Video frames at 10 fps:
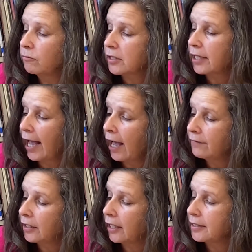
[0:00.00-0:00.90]

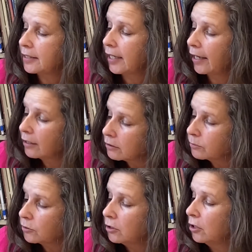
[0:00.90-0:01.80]
having a
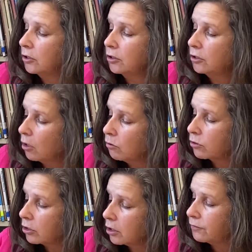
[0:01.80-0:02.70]
terrible, no
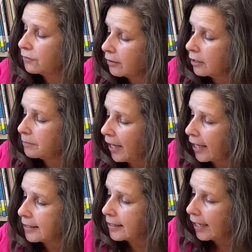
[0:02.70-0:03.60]
good, very bad
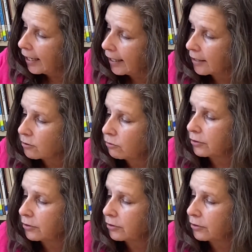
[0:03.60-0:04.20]
day, I told